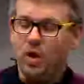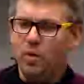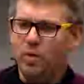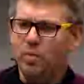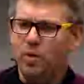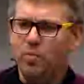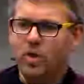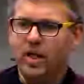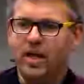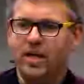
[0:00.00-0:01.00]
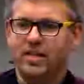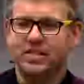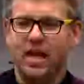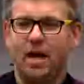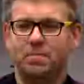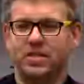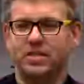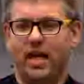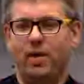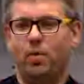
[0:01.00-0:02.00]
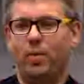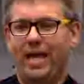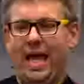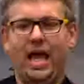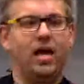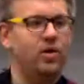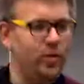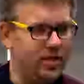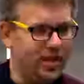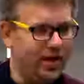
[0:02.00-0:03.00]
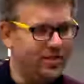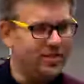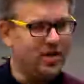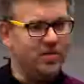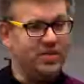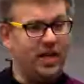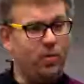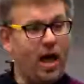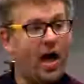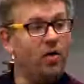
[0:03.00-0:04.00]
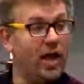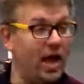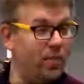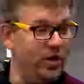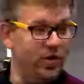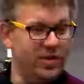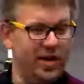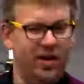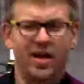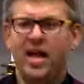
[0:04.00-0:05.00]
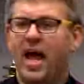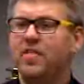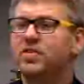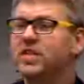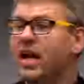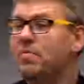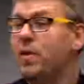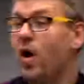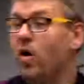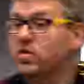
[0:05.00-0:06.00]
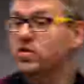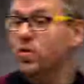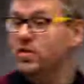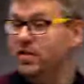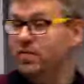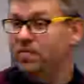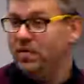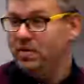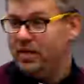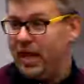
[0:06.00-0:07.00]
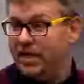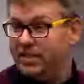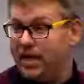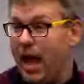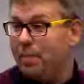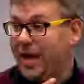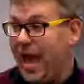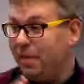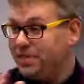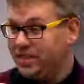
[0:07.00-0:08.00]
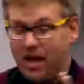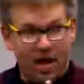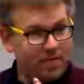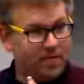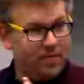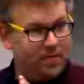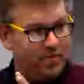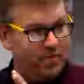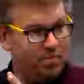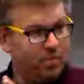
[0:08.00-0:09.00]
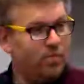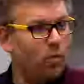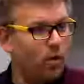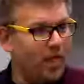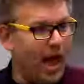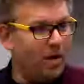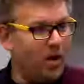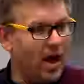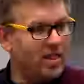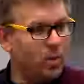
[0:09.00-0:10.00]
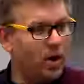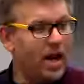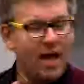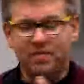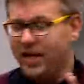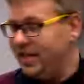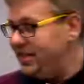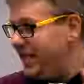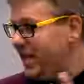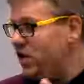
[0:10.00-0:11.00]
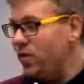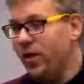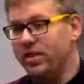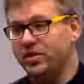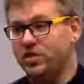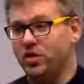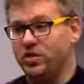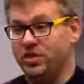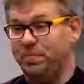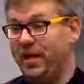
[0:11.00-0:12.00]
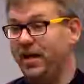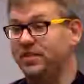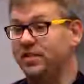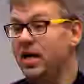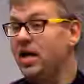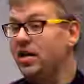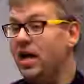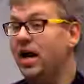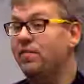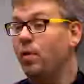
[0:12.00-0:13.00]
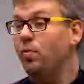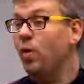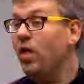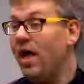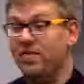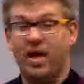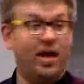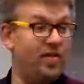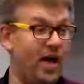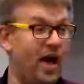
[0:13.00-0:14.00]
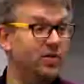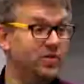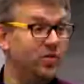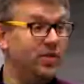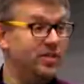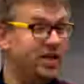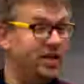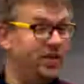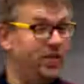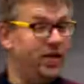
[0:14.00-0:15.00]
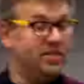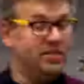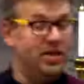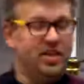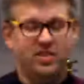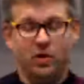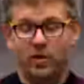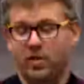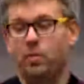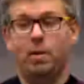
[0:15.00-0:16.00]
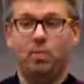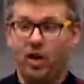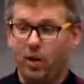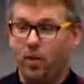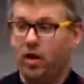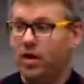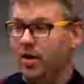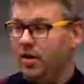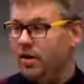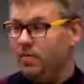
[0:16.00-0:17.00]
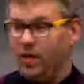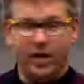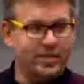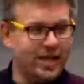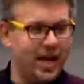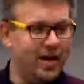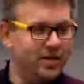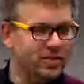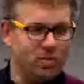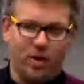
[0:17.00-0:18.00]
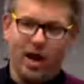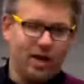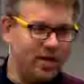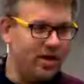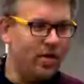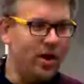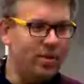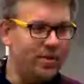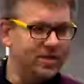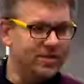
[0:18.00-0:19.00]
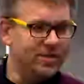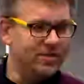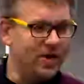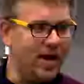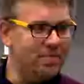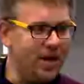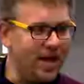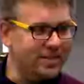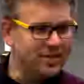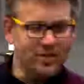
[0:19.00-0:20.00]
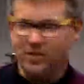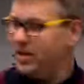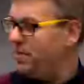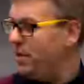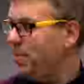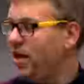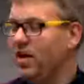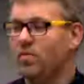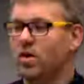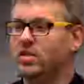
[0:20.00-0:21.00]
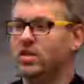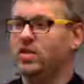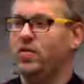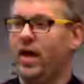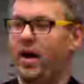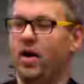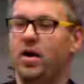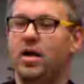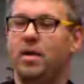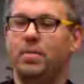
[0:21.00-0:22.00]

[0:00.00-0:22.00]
We really need to stop just saying, well, we can't do it there, and start saying, well, how can we do it there? And there's going to have to be all sorts of kind of stopgap stuff before that, right? That we're going to have to continue in the churches, because not everyone will have a head of the household that's going to do this. So there'll be plenty of work for educators. We're not going to go out of business, right? Pastors, there's going to be plenty of work to do there.